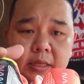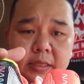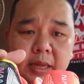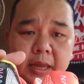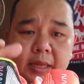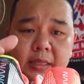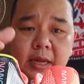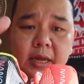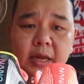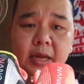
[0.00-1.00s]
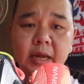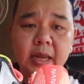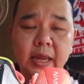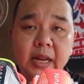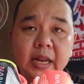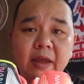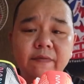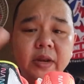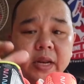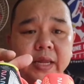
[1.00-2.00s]
the
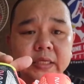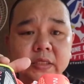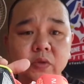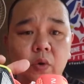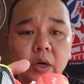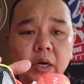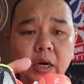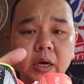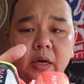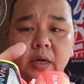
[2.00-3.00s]
11 is taller